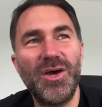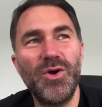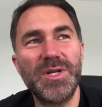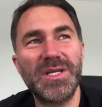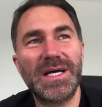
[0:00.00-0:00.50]

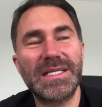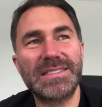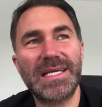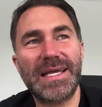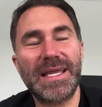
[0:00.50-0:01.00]
who would I
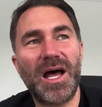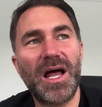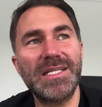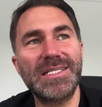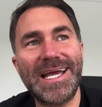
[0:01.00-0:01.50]
take?
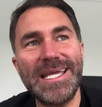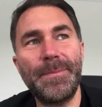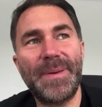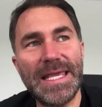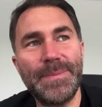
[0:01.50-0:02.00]
I'd
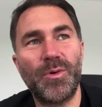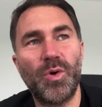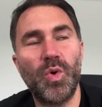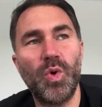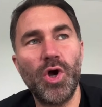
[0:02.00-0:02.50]
take
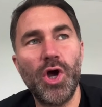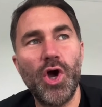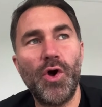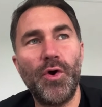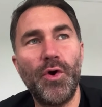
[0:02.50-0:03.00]
people
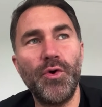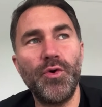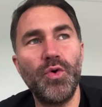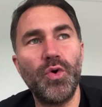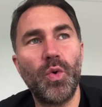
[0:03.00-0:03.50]

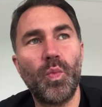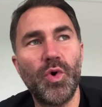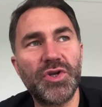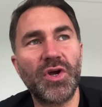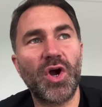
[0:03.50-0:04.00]
who
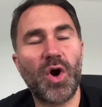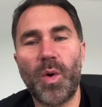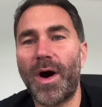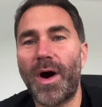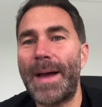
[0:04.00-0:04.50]
wouldn't
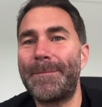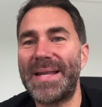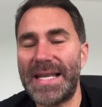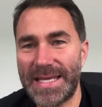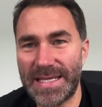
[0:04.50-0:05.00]
quite
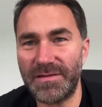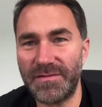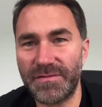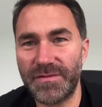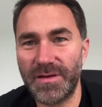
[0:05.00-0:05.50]
believe
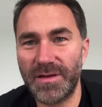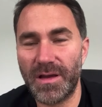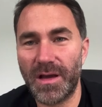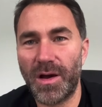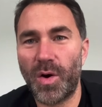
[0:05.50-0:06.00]

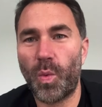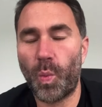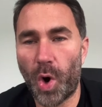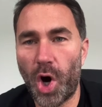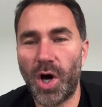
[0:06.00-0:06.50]

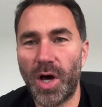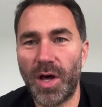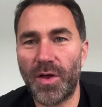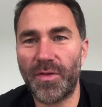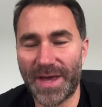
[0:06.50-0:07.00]
what
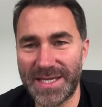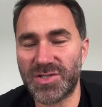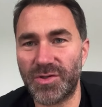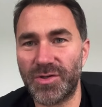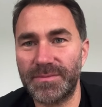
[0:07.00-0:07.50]
they
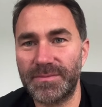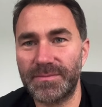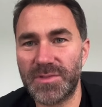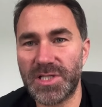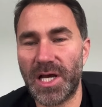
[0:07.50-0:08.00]
saw.
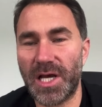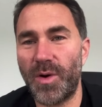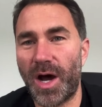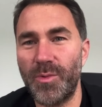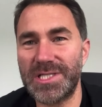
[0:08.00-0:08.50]
So I
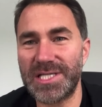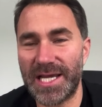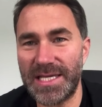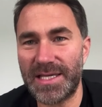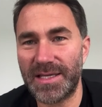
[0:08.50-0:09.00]
would
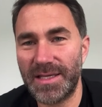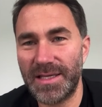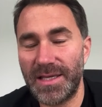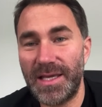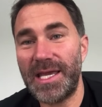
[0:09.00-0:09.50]
take
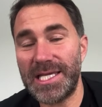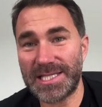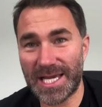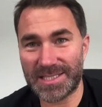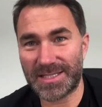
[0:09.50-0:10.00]
His
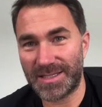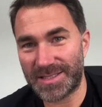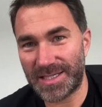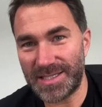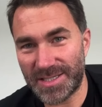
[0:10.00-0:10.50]

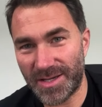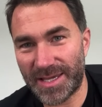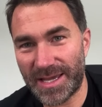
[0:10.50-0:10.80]
Excellency Turki